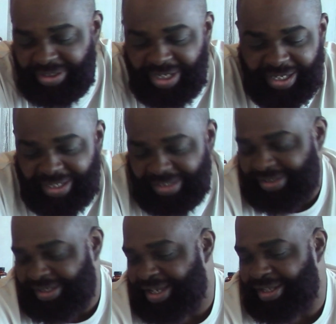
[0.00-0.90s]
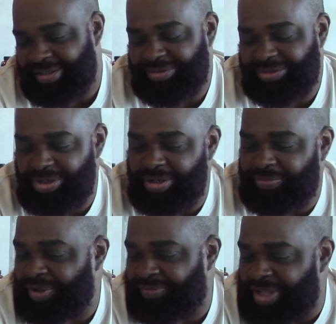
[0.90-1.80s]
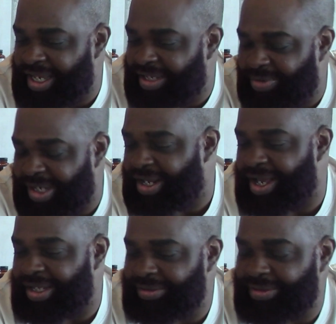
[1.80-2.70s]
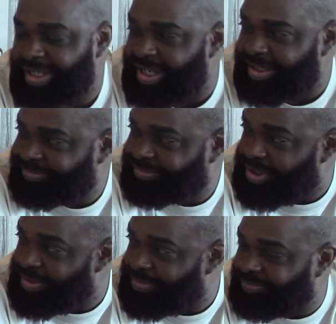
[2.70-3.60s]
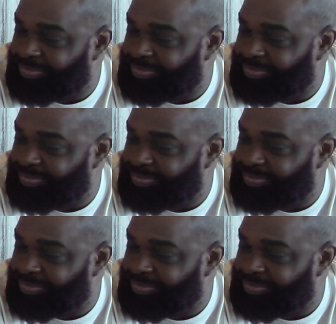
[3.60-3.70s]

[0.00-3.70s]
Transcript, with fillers: was like, "Hey, yeah, sure, free flight, why not?" Okay, so